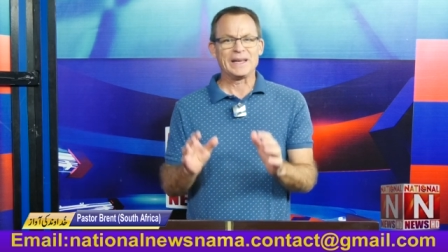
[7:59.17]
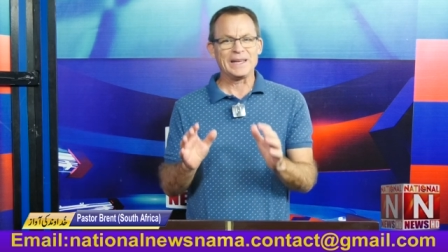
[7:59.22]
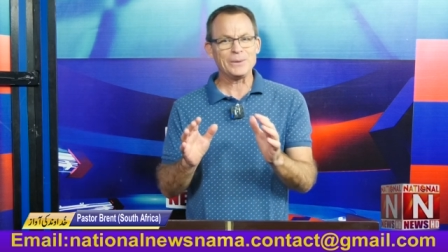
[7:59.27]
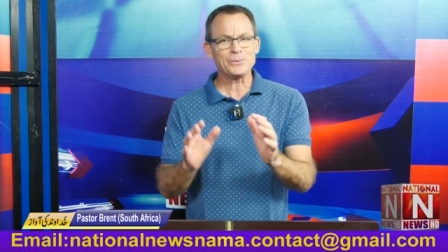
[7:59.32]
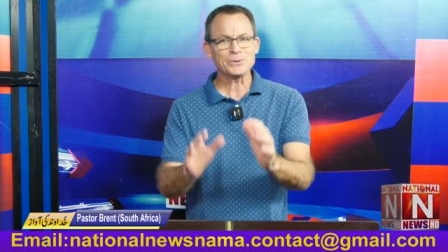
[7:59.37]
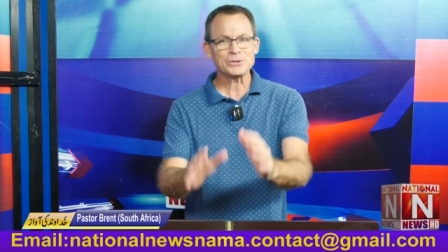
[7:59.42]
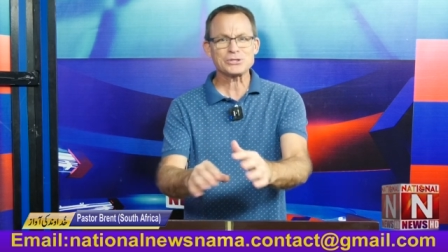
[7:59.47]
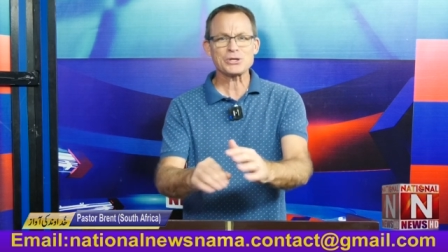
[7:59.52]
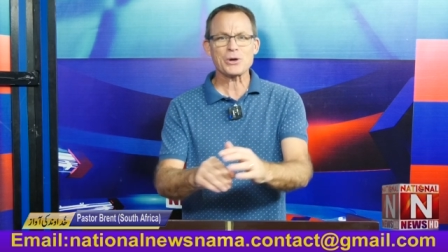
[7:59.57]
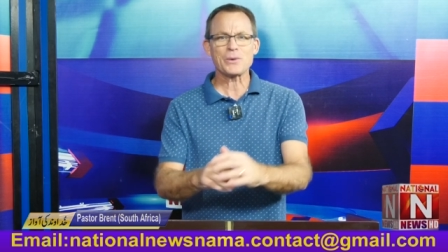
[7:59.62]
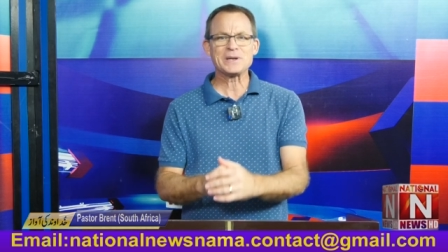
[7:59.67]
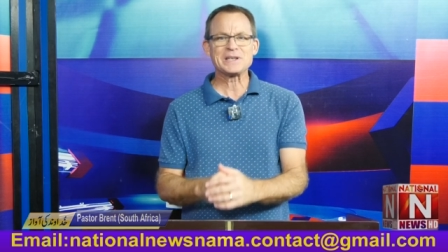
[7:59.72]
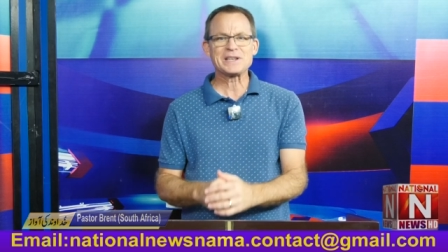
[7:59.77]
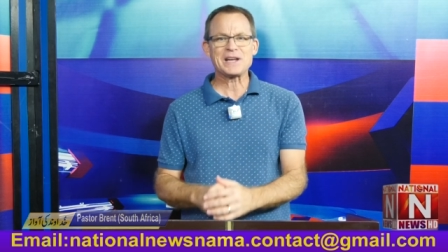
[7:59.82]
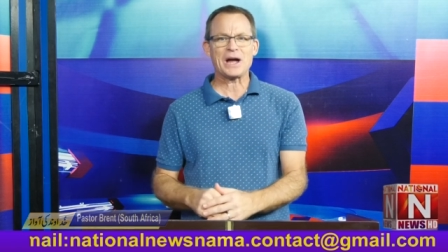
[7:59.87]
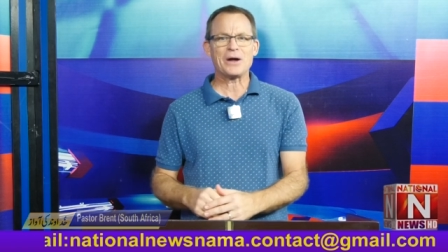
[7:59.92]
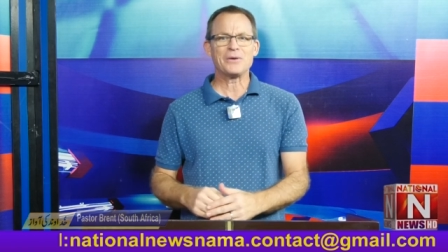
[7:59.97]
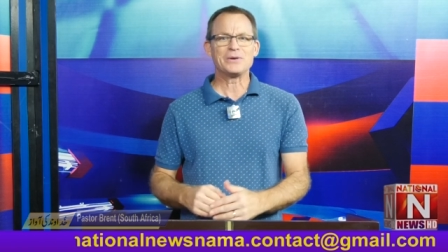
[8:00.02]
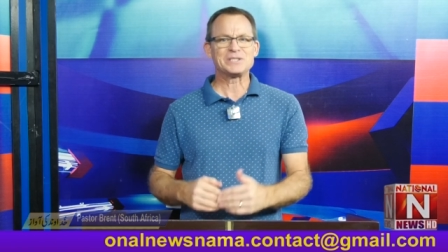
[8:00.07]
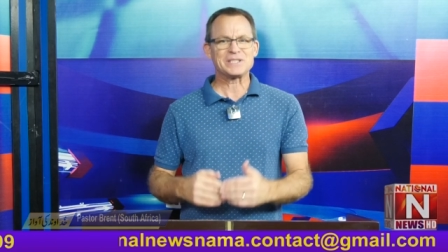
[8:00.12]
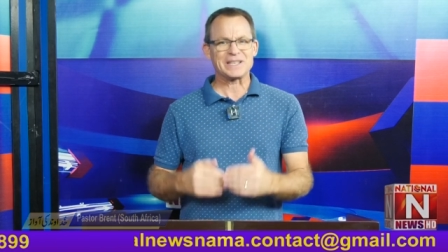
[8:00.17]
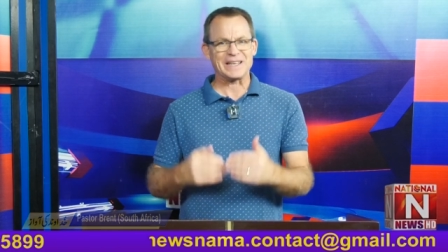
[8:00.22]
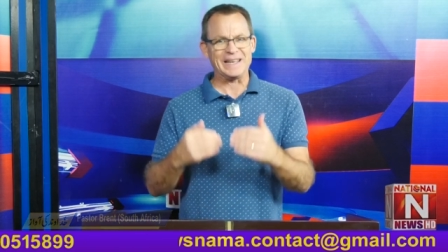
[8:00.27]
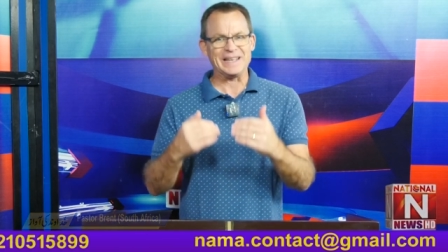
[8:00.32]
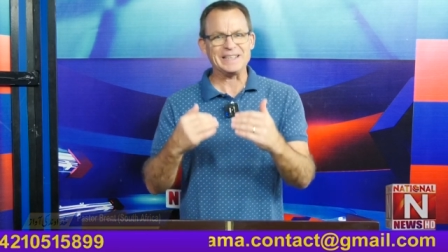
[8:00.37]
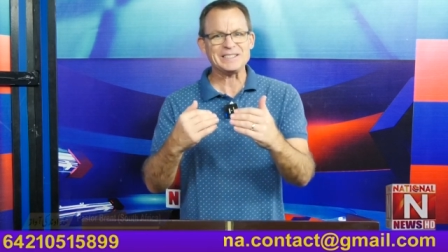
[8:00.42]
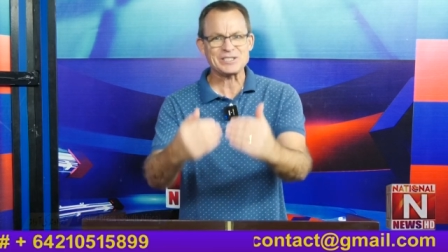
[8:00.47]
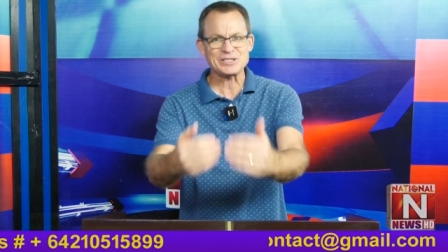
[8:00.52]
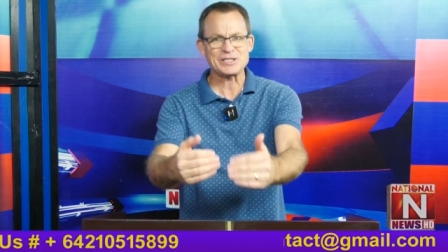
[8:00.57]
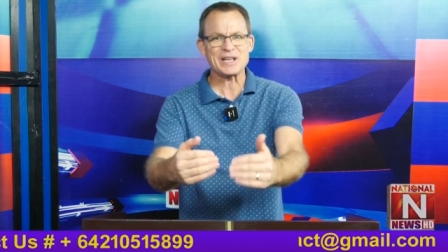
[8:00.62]
He was so encouraging.
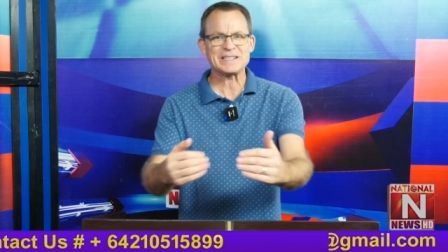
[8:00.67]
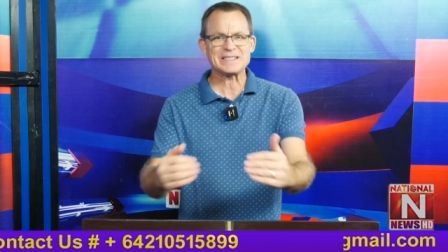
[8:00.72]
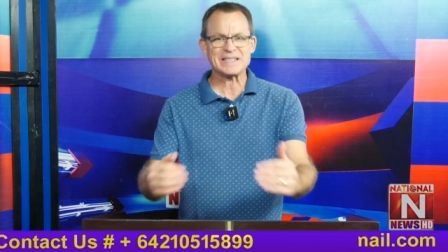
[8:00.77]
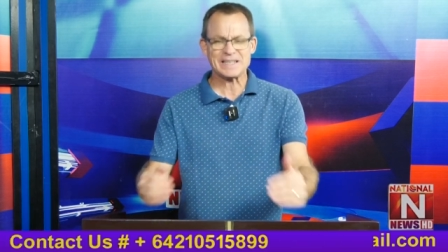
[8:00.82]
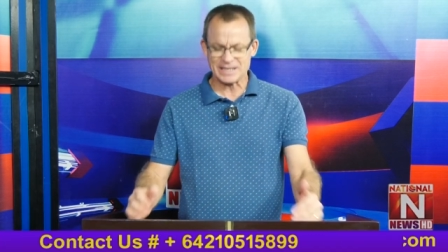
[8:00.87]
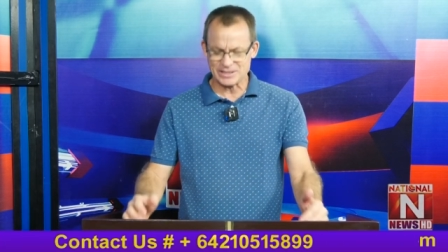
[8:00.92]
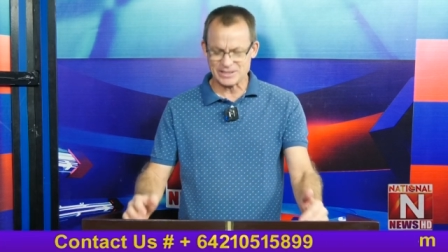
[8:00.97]
He set an